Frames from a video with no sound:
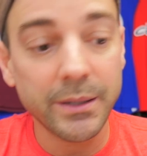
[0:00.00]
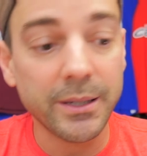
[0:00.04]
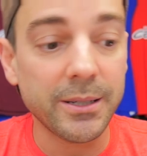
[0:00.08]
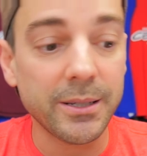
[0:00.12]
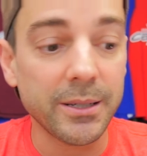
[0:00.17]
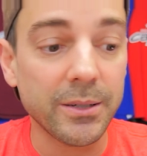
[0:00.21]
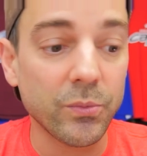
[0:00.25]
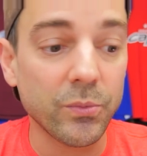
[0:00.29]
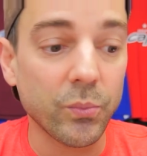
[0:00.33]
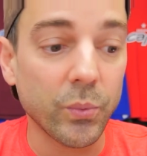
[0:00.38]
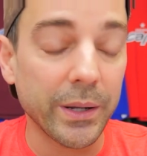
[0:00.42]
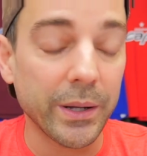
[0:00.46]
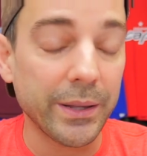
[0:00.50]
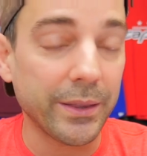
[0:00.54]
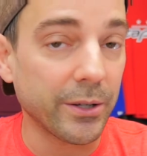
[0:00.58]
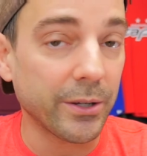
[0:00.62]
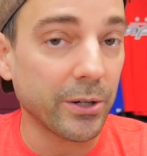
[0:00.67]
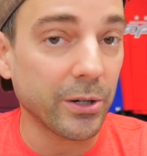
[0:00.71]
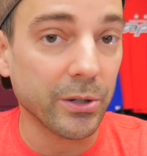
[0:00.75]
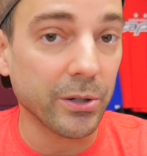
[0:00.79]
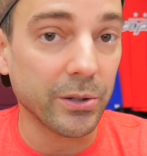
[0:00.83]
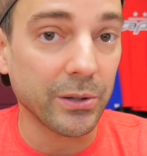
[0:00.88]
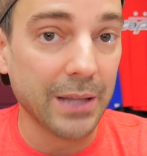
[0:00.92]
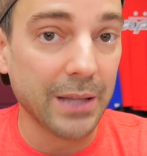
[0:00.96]
did win
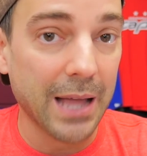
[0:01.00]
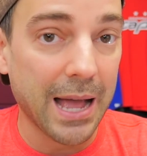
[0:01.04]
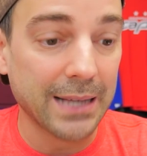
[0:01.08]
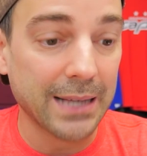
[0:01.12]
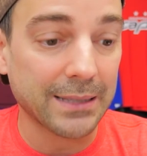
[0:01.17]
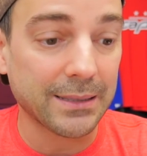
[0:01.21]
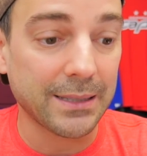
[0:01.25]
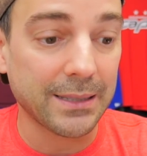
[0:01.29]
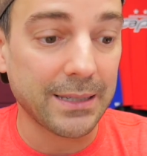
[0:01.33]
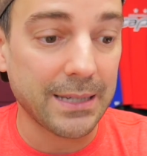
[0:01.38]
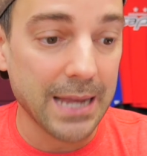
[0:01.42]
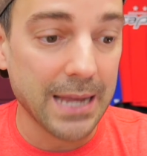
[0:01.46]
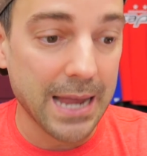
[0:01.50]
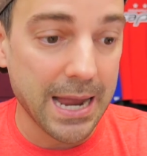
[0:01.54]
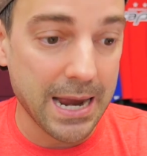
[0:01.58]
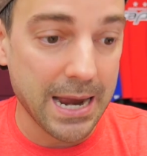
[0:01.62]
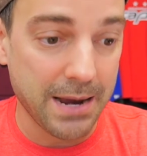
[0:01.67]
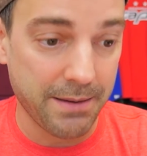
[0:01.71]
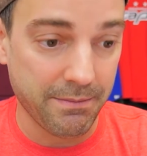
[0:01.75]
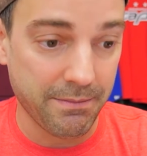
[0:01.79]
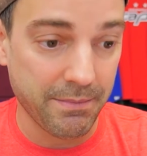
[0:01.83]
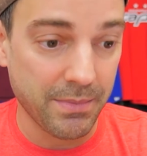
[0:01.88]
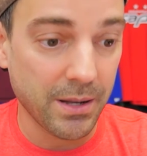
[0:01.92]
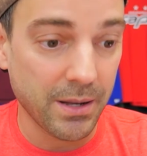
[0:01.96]
their last
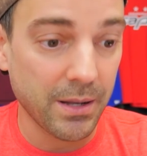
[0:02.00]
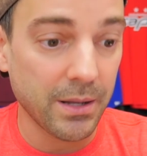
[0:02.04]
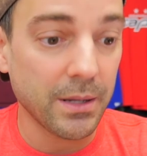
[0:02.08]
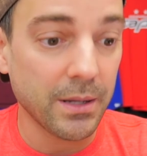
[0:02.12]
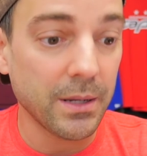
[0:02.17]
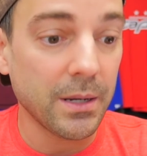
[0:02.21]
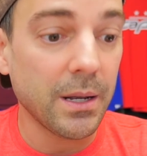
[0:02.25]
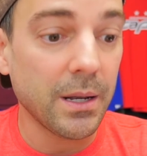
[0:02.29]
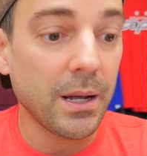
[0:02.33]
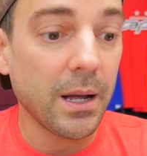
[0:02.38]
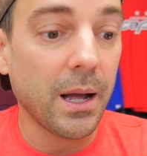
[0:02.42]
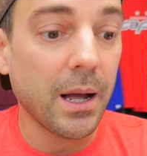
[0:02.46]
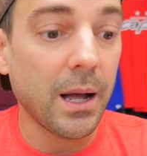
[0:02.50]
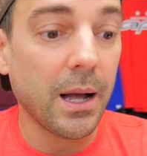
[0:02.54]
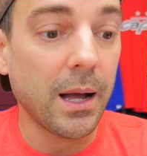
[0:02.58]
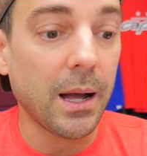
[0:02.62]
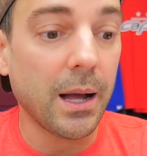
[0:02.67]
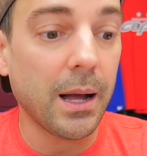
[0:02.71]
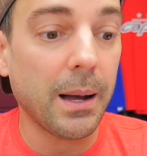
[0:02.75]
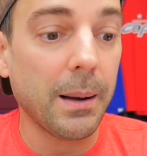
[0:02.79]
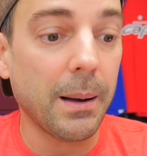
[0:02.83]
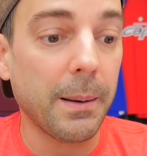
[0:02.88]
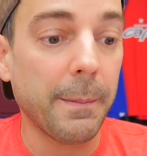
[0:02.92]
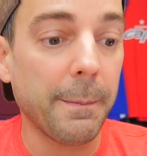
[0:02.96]
game.
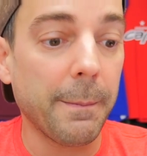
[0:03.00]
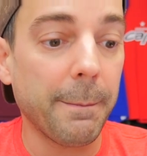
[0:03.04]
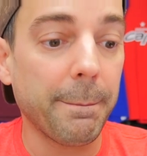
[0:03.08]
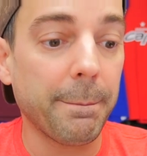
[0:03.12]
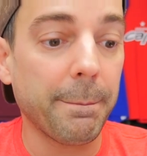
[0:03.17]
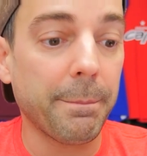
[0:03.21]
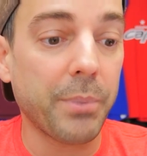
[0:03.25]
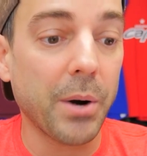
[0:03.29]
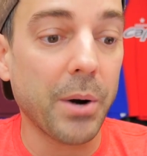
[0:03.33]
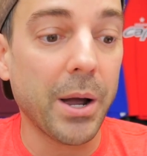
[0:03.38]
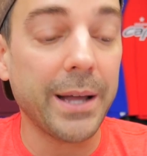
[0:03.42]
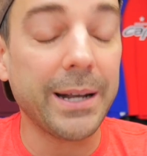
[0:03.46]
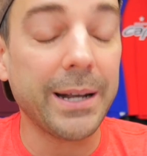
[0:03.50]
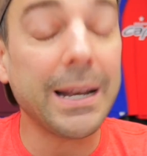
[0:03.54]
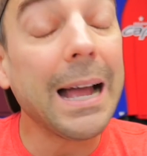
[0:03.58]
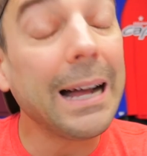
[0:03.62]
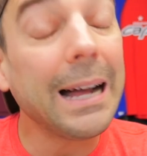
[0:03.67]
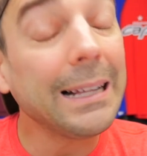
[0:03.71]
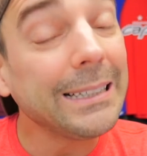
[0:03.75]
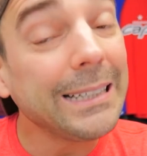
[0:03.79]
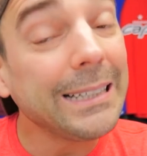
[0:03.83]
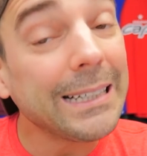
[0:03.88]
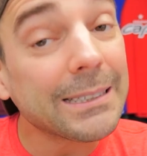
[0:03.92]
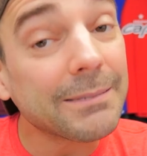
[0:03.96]
Um, Brian
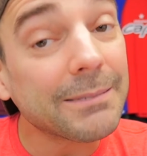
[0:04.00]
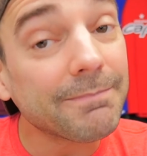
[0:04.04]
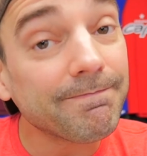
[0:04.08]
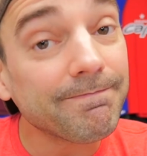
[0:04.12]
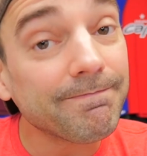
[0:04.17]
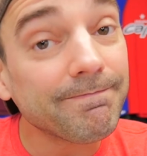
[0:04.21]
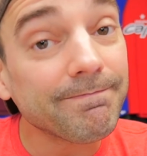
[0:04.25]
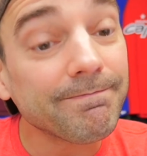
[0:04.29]
Elliott.